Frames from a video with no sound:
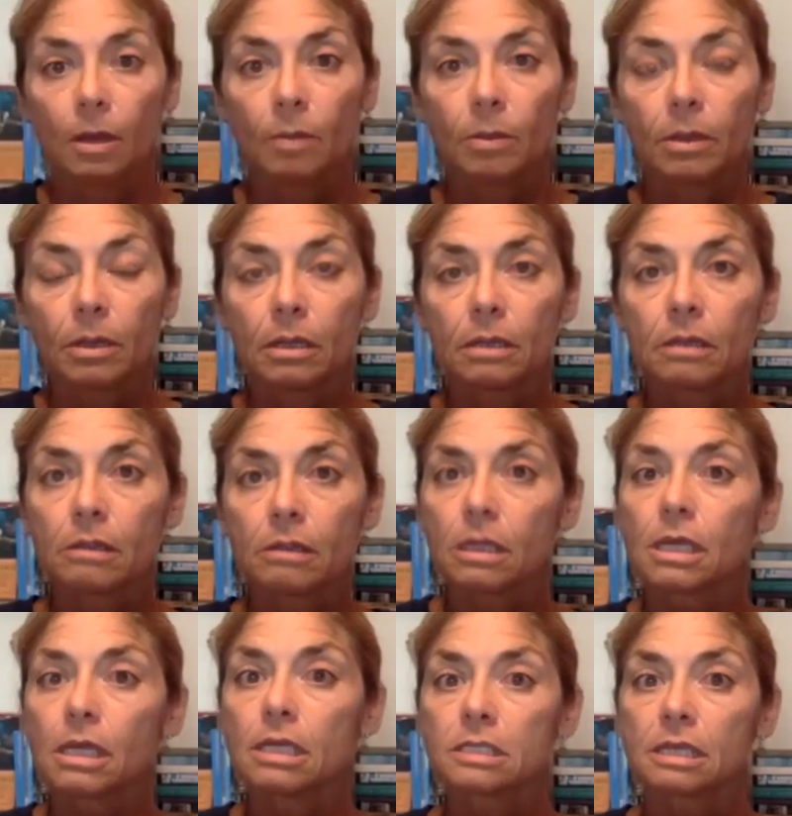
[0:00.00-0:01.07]
But the
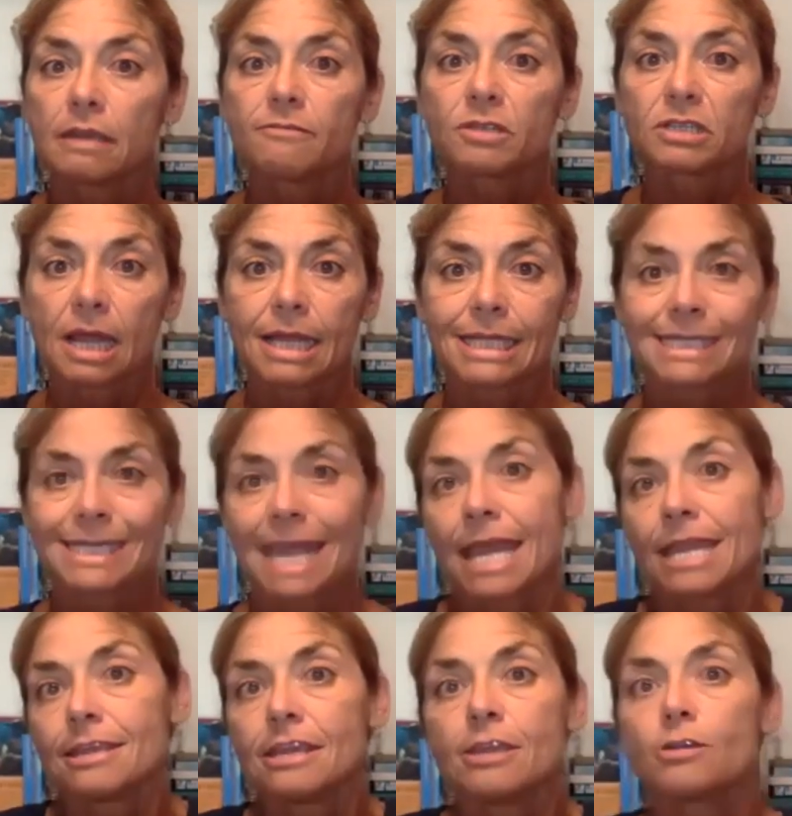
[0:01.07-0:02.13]
thing is, it was like
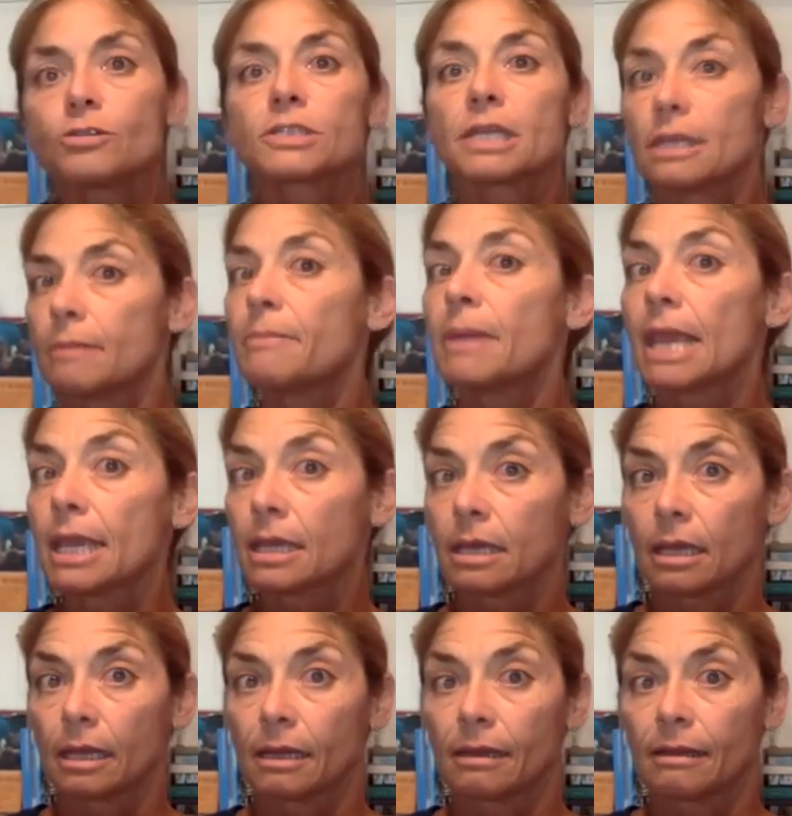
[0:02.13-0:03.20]
10 years in the making.